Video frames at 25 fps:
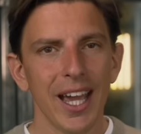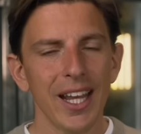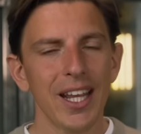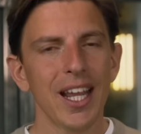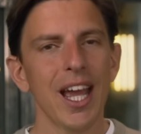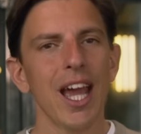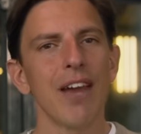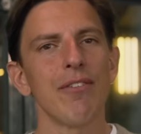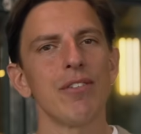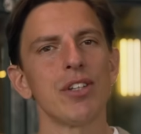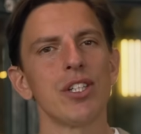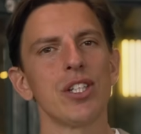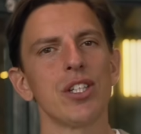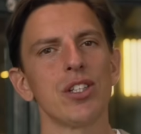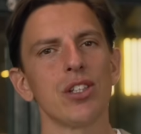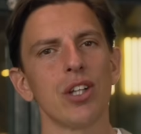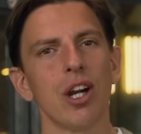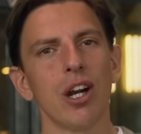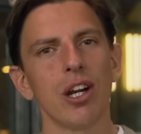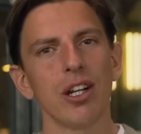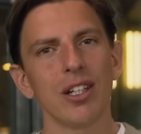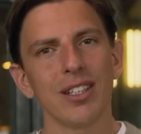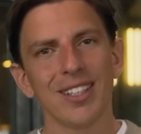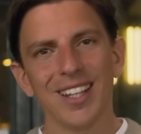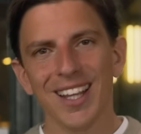and have a
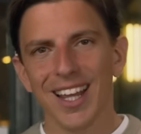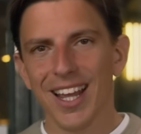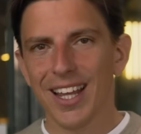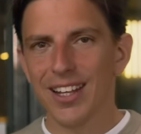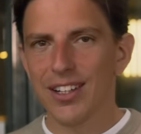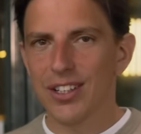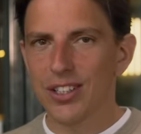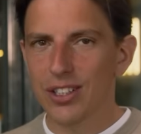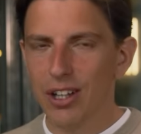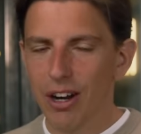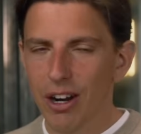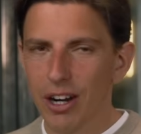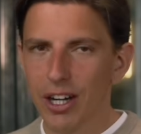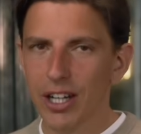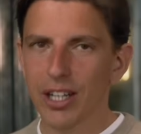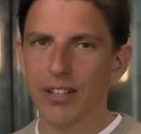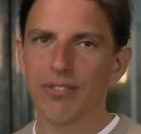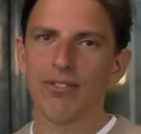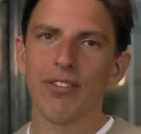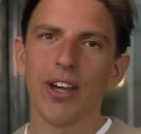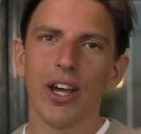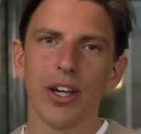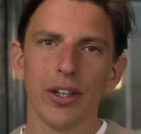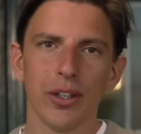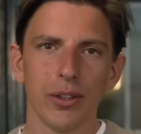start and
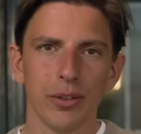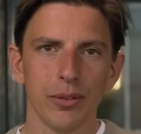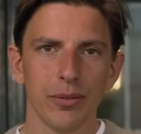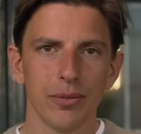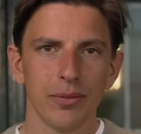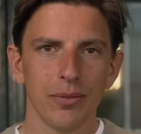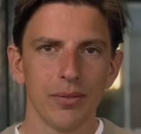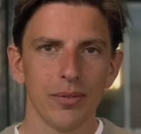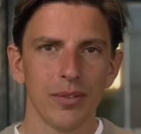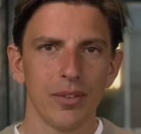target value.